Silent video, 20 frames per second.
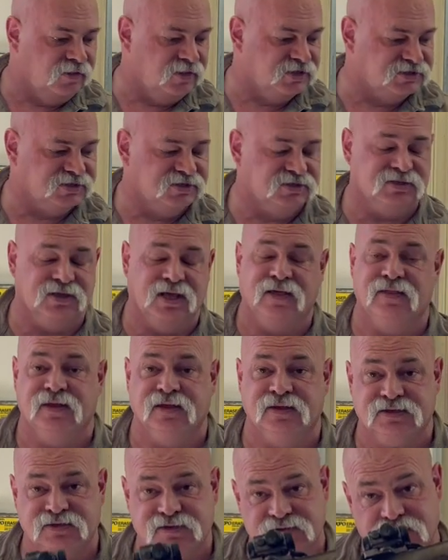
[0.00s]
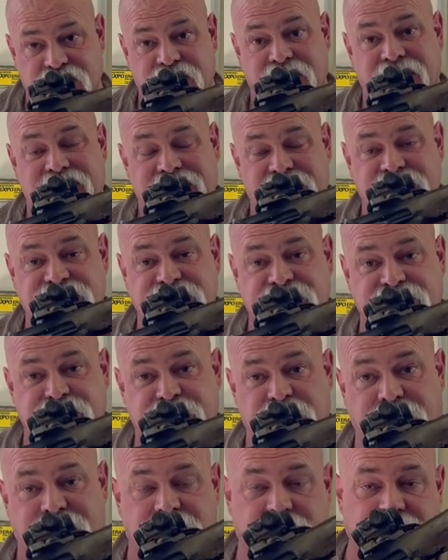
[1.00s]
This is a
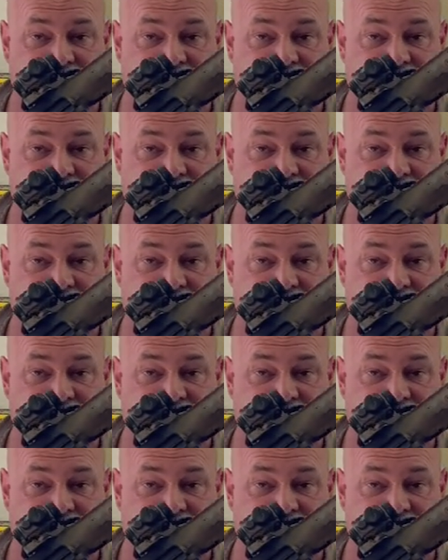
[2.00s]
fair amount of